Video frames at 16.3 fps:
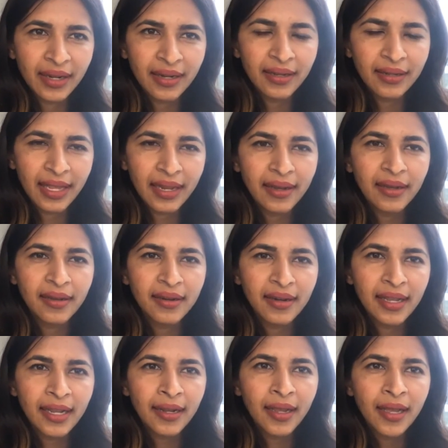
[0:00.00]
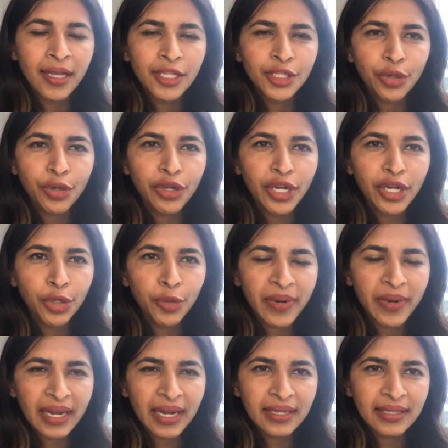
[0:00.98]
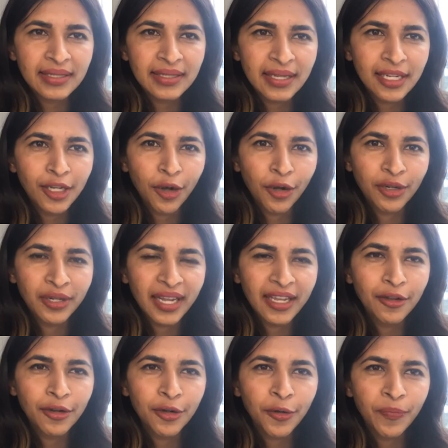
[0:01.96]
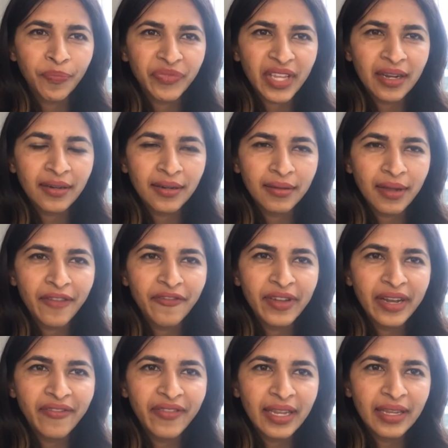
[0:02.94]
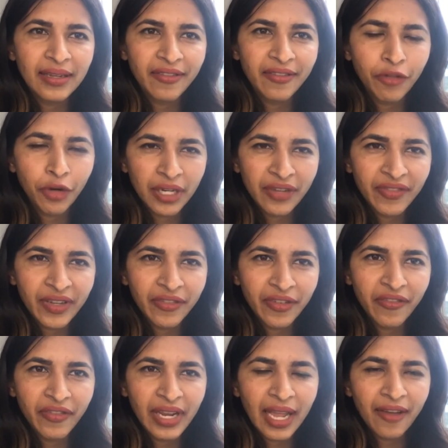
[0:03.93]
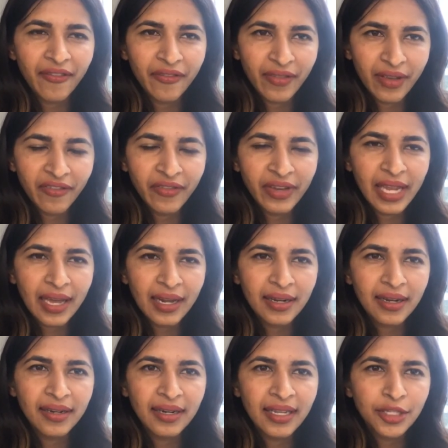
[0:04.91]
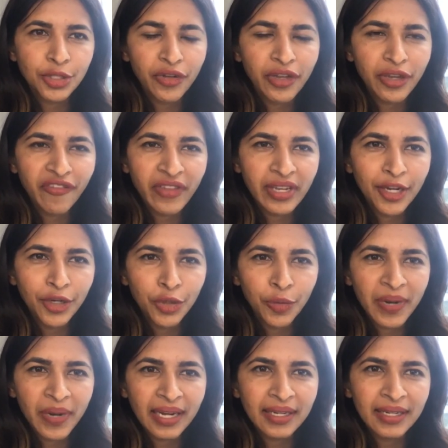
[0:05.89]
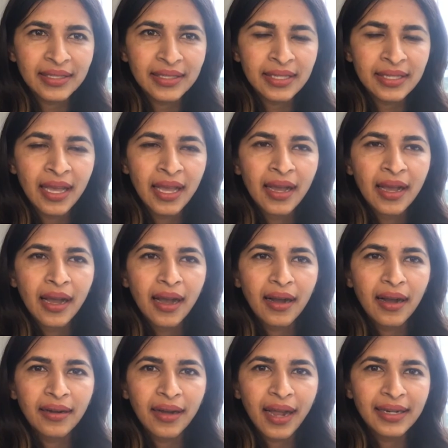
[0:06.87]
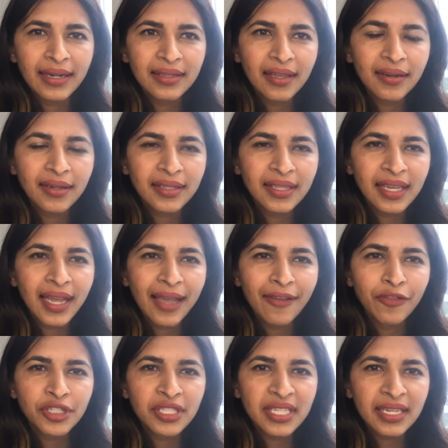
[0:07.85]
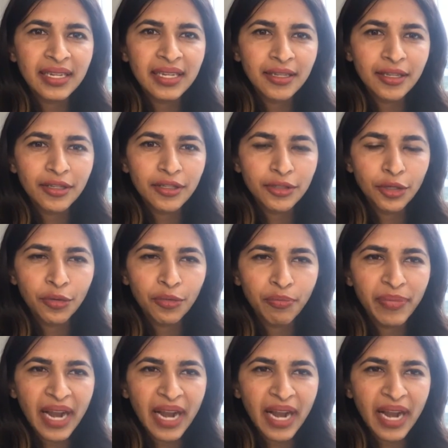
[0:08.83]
like learning, so you need to practice a lot. Like, every week, whatever we are learning, so we need to practice. And third thing I would say, so